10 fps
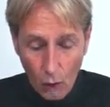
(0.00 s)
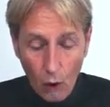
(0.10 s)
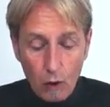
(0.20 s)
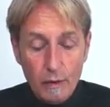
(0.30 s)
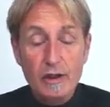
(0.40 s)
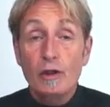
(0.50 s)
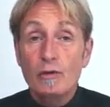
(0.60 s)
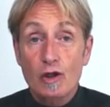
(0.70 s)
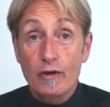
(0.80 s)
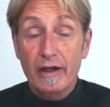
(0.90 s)
All we
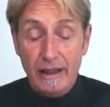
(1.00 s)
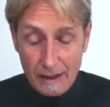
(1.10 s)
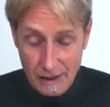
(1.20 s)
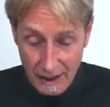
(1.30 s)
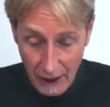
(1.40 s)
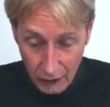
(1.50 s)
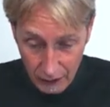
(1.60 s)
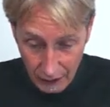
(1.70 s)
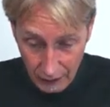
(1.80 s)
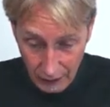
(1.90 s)
do during these
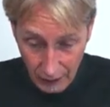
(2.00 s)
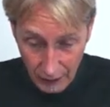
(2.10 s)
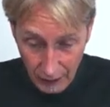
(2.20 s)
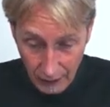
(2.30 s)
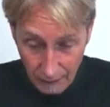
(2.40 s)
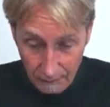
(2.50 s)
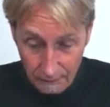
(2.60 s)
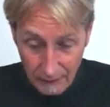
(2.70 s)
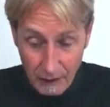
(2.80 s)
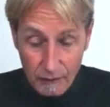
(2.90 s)
chaotic
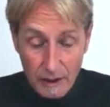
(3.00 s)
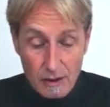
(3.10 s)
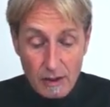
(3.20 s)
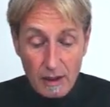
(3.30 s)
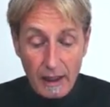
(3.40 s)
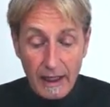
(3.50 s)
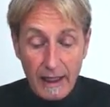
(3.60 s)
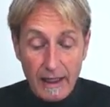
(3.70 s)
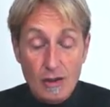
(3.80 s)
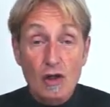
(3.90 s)
periods
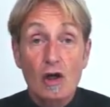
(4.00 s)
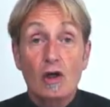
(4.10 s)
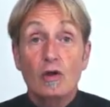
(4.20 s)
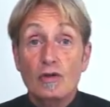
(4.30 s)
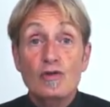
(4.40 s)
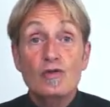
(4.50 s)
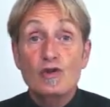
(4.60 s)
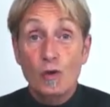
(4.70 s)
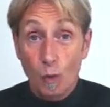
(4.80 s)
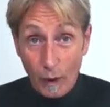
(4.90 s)
is
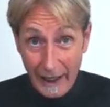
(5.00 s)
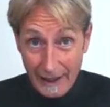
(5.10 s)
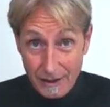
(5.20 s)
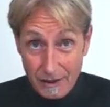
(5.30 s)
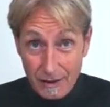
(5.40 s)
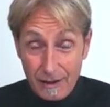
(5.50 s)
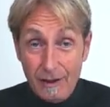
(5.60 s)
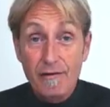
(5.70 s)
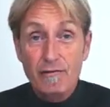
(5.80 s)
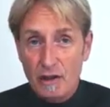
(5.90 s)
to wait
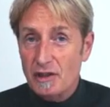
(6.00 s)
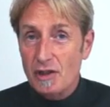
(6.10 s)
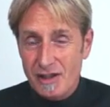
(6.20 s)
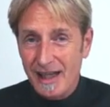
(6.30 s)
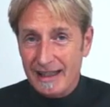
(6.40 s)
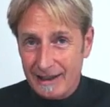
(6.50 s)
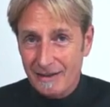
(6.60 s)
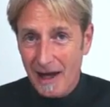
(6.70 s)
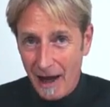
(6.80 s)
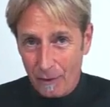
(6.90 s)
for it to settle
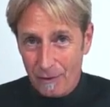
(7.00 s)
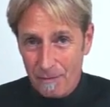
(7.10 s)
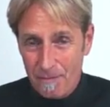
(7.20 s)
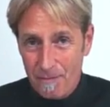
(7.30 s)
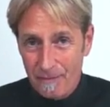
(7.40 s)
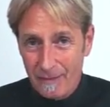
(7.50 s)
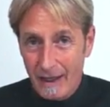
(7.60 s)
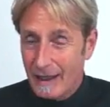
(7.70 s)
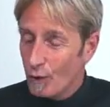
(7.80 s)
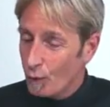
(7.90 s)
down.
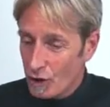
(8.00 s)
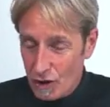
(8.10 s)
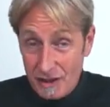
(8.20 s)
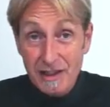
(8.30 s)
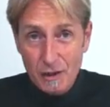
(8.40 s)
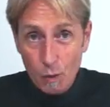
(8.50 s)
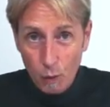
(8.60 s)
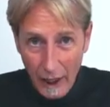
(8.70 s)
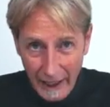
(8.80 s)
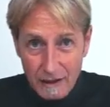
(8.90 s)
We just need to
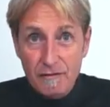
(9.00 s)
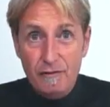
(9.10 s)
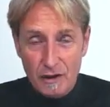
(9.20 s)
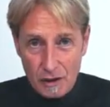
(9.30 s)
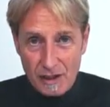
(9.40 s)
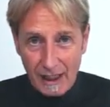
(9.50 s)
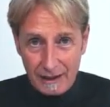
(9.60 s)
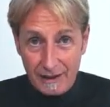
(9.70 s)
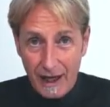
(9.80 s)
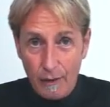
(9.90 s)
wait for it to
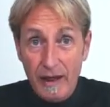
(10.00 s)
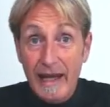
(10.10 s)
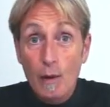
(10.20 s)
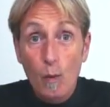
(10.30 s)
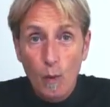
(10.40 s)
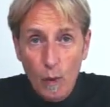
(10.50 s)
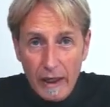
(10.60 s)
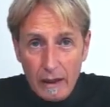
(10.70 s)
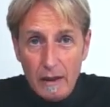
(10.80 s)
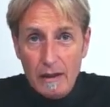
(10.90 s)
settle down. It
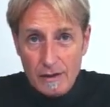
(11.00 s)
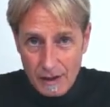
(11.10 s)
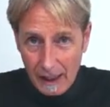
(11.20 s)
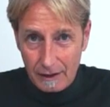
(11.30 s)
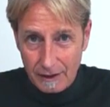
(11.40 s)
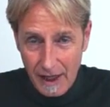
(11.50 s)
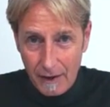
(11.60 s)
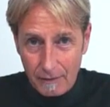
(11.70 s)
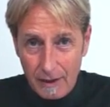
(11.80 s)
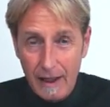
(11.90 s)
will settle
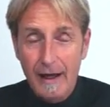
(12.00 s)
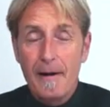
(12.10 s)
down.